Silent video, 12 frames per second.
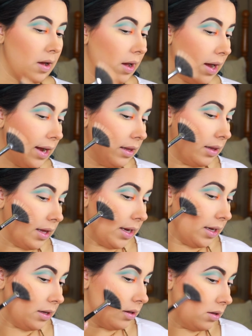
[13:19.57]

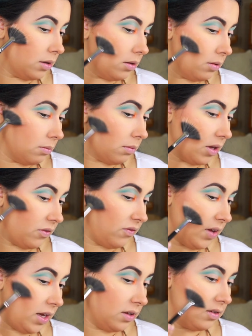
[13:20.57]
highlight my
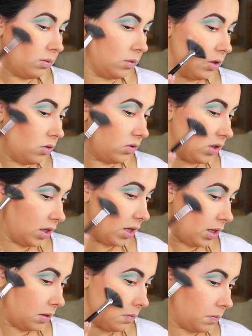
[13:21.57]
face using
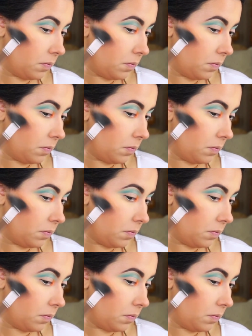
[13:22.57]
it